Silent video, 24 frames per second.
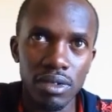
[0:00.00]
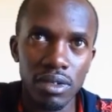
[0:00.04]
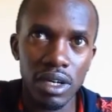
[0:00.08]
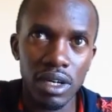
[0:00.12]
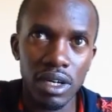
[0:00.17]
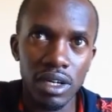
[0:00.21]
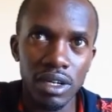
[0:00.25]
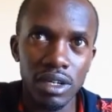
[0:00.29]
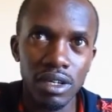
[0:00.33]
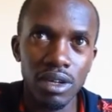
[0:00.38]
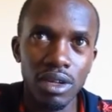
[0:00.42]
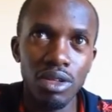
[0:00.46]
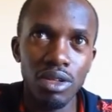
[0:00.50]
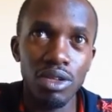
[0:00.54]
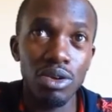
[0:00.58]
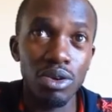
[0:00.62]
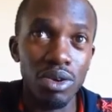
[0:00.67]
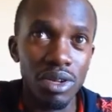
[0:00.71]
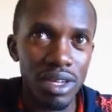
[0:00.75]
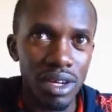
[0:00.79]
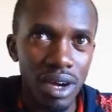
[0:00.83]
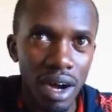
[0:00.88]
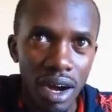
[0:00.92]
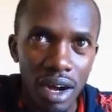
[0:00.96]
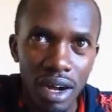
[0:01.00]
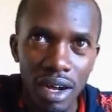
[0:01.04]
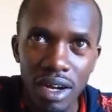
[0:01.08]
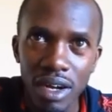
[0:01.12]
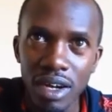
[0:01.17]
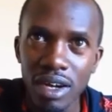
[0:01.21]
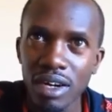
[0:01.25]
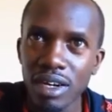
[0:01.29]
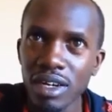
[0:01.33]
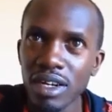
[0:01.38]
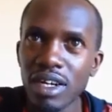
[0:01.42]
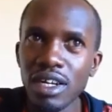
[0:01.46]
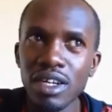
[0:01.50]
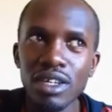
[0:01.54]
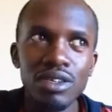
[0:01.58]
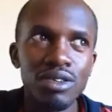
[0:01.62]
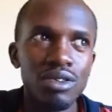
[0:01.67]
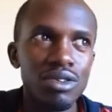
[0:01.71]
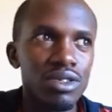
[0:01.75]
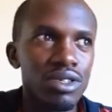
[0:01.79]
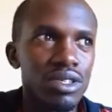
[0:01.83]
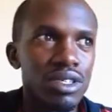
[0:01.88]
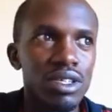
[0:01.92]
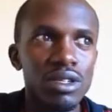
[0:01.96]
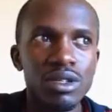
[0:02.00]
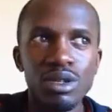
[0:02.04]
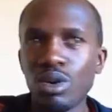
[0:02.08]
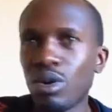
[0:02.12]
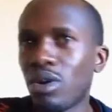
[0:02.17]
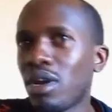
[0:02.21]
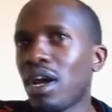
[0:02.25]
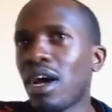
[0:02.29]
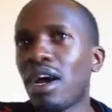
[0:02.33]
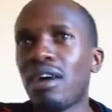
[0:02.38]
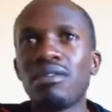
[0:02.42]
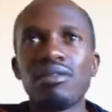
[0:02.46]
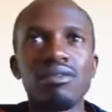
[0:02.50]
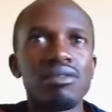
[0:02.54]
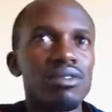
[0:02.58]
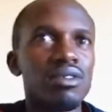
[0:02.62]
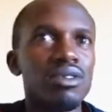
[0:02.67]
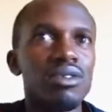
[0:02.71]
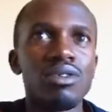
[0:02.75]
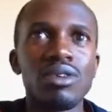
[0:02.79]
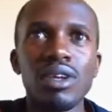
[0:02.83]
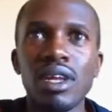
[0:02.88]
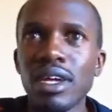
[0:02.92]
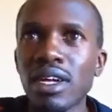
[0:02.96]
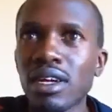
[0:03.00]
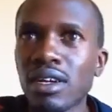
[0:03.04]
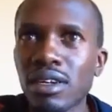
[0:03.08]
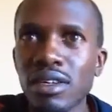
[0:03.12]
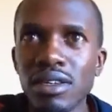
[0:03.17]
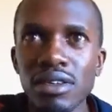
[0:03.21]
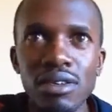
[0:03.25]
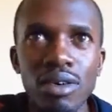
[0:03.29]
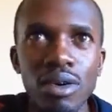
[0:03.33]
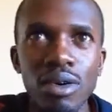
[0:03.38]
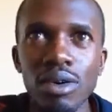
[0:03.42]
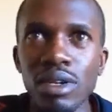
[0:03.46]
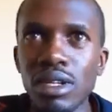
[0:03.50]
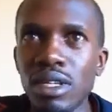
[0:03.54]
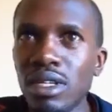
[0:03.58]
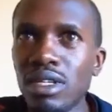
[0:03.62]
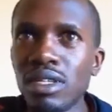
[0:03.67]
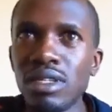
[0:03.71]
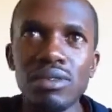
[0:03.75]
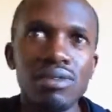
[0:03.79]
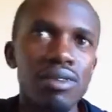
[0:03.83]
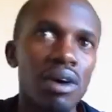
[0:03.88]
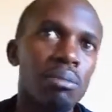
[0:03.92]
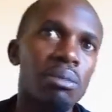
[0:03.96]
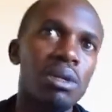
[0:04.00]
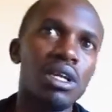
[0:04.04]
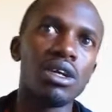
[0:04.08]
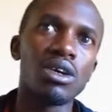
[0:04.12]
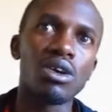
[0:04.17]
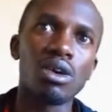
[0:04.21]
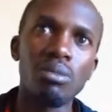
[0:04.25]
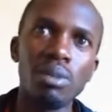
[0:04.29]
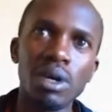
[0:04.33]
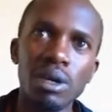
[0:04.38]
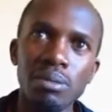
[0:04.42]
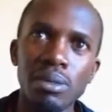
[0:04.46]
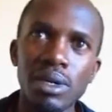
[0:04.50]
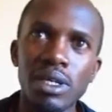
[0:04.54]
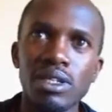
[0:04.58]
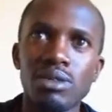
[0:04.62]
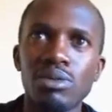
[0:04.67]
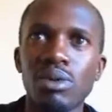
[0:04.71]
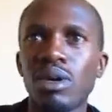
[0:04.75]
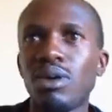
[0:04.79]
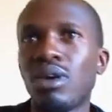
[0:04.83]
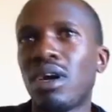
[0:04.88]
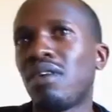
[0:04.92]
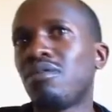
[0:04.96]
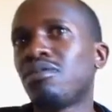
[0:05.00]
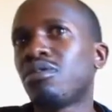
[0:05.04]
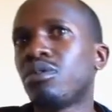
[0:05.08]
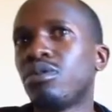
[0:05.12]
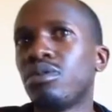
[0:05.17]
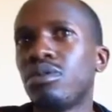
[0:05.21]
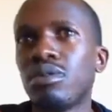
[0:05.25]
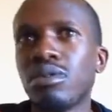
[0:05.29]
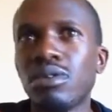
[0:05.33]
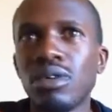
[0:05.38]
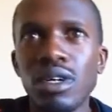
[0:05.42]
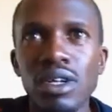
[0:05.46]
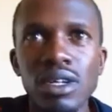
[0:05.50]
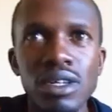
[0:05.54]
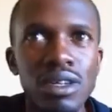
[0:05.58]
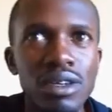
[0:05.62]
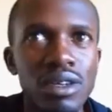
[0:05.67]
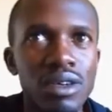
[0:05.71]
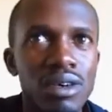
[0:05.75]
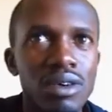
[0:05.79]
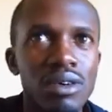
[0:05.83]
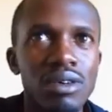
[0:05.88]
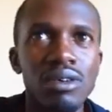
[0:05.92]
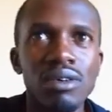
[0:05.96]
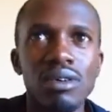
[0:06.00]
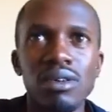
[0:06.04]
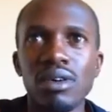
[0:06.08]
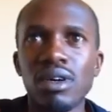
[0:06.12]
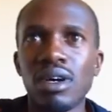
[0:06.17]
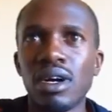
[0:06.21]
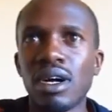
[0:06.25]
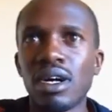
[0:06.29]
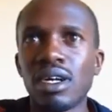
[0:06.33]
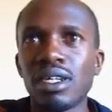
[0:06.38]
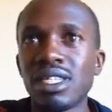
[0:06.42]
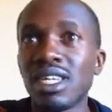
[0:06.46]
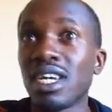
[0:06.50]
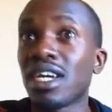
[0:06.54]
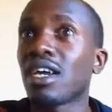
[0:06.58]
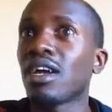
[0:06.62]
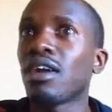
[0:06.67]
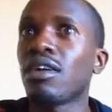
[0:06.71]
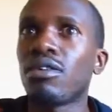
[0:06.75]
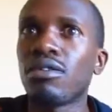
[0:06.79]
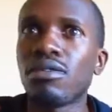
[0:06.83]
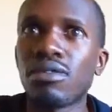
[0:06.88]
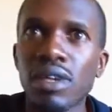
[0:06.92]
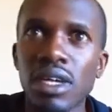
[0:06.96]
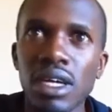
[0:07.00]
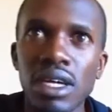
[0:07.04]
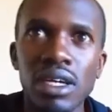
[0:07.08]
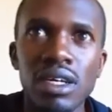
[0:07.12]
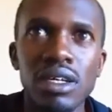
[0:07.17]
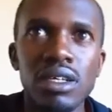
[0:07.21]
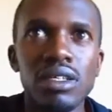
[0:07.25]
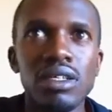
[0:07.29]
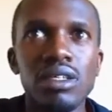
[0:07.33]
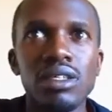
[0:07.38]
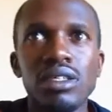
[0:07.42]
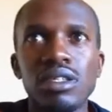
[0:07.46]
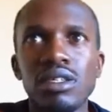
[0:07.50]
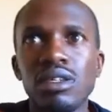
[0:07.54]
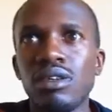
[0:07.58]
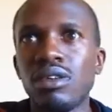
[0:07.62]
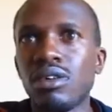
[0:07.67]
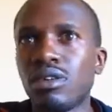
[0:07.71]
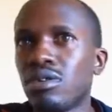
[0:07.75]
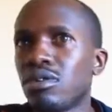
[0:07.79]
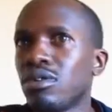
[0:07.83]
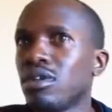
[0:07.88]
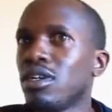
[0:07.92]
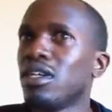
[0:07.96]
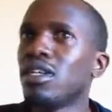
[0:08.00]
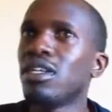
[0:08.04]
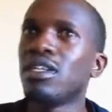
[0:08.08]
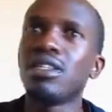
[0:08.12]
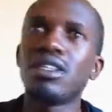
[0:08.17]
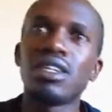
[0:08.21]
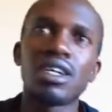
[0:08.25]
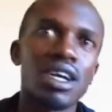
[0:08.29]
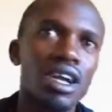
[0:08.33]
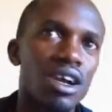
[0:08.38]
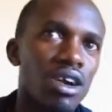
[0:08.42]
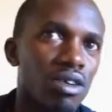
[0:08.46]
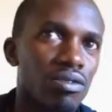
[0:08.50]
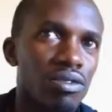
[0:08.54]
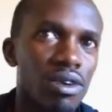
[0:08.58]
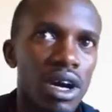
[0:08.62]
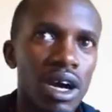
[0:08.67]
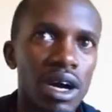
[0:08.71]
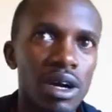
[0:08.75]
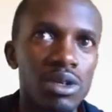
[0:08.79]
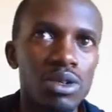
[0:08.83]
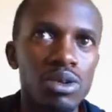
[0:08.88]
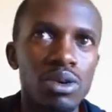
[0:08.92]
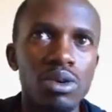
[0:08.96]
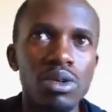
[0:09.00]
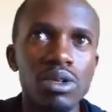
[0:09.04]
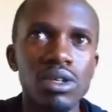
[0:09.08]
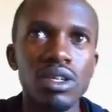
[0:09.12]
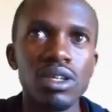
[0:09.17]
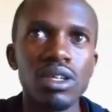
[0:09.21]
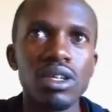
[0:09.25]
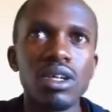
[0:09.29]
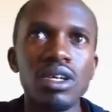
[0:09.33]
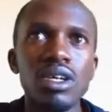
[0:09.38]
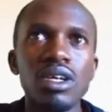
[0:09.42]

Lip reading: right? You're young, you still don't have, you know, like all these family commitments where you have to, you know, take care of kids, you know, take care of a household.